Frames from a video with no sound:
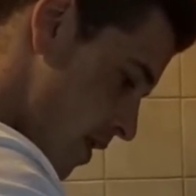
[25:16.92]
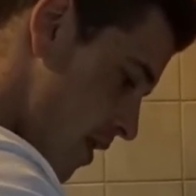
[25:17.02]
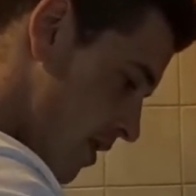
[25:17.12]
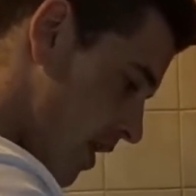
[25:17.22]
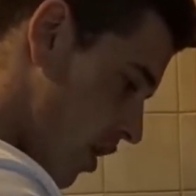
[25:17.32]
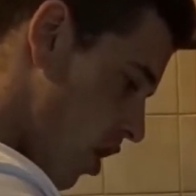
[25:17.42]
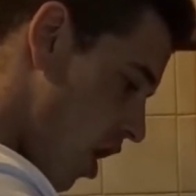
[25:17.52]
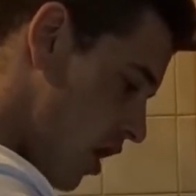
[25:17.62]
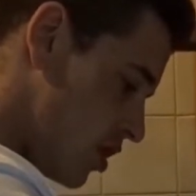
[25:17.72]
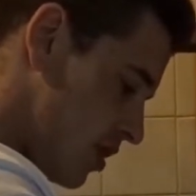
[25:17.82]
I think
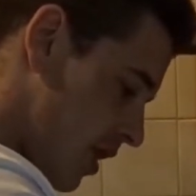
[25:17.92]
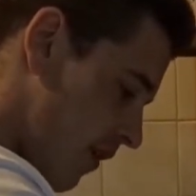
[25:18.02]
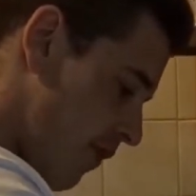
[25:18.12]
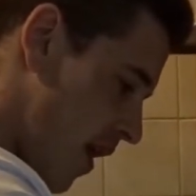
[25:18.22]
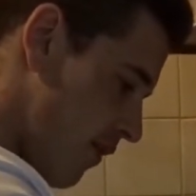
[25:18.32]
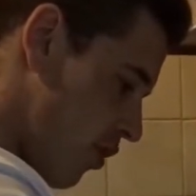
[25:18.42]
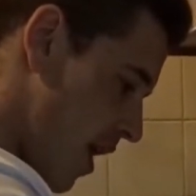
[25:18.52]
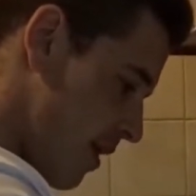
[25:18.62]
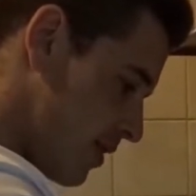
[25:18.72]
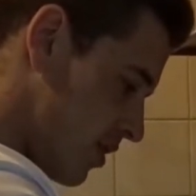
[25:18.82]
175
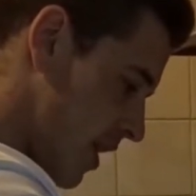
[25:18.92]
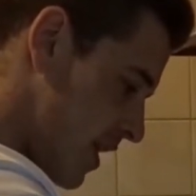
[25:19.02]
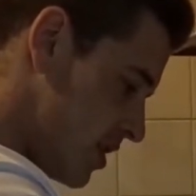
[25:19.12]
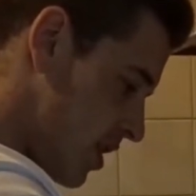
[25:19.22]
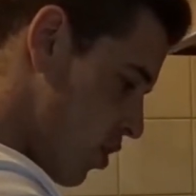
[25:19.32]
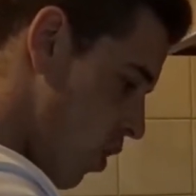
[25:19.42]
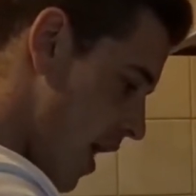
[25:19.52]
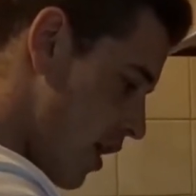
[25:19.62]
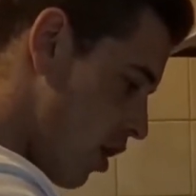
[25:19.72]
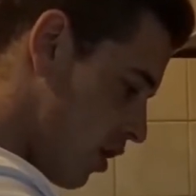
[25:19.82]
grams is actually
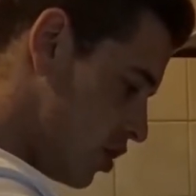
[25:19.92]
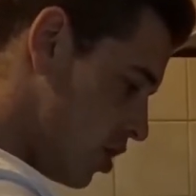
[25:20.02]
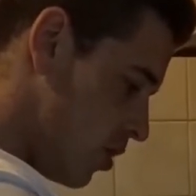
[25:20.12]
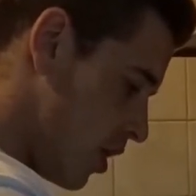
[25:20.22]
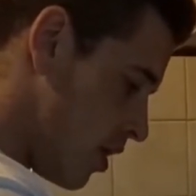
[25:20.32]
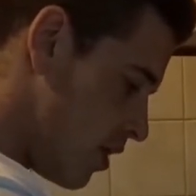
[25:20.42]
quite a lot of tuna.